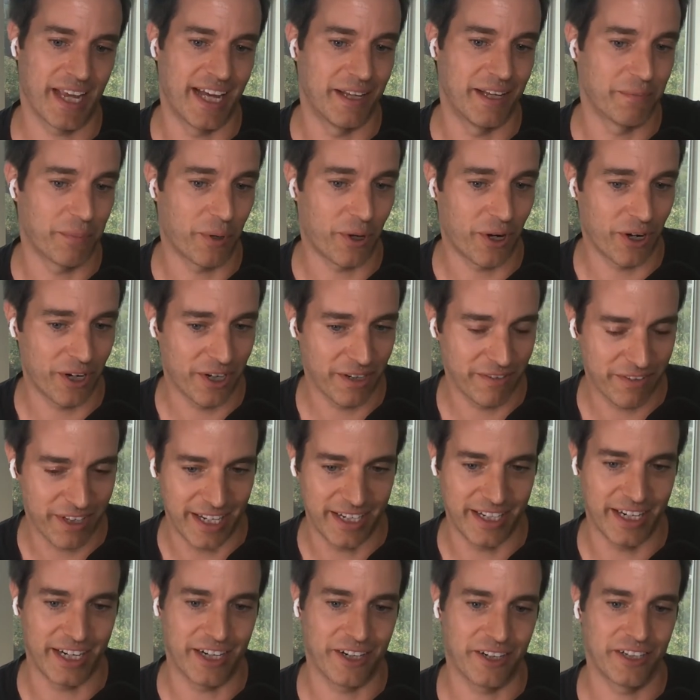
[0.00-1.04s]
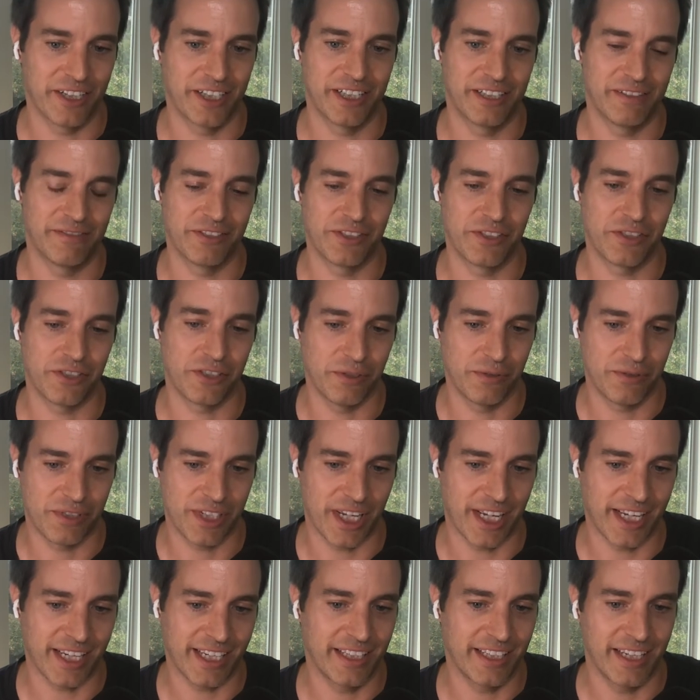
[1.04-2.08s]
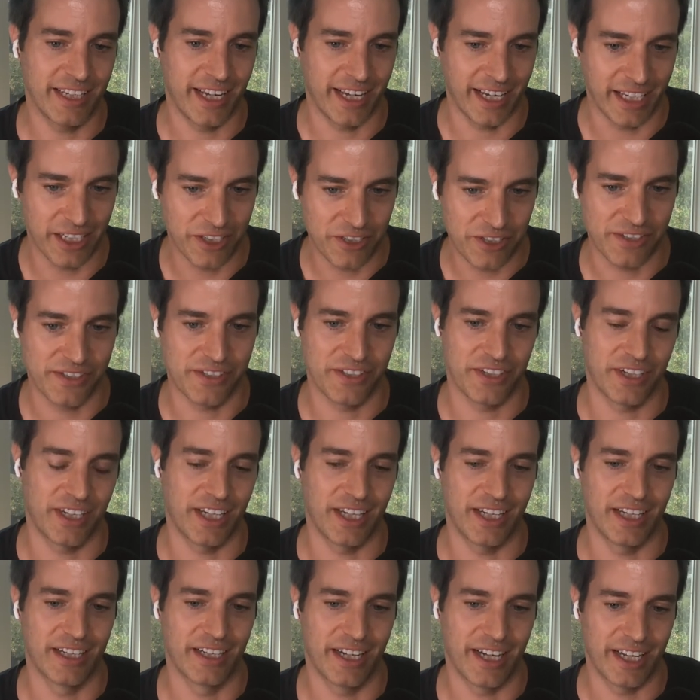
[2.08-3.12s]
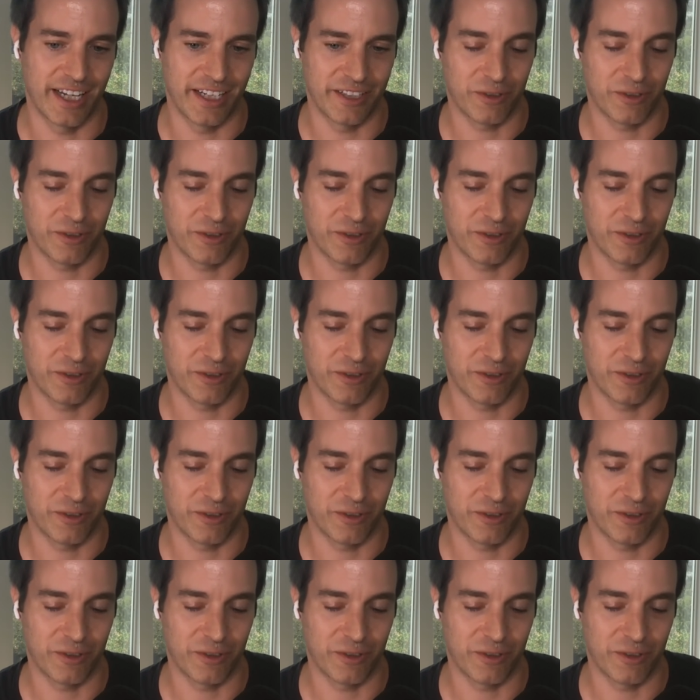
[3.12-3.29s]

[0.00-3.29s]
And part of that narrative is you taking the agency